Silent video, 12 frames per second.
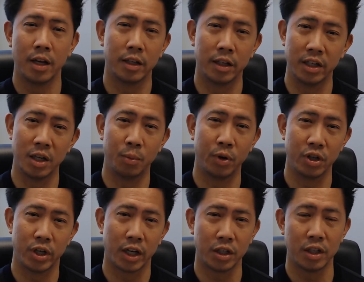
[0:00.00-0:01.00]
The deeper
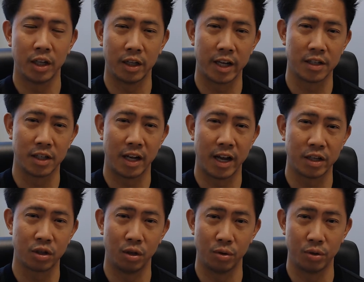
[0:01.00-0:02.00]
injection, it tends to last
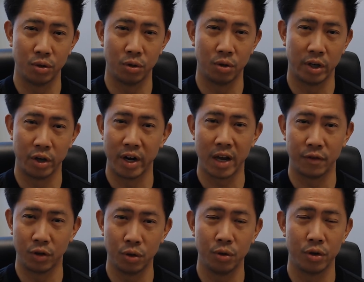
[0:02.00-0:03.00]
close to a year and a half to
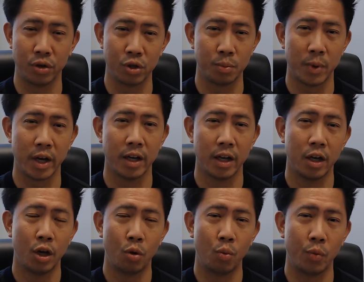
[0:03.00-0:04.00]
2 years, but
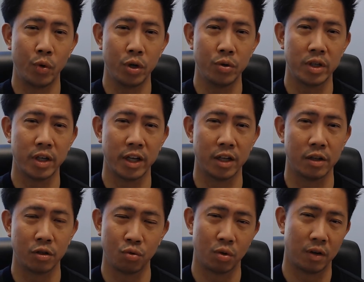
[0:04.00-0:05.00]
when we use it in
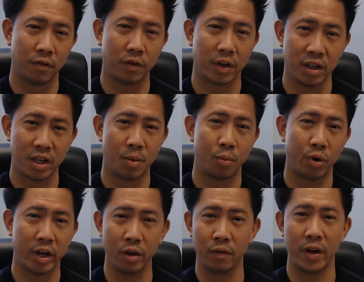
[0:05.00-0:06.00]
sort of
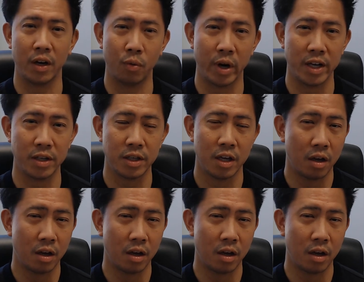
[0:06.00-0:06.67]
contemporary, innovative ways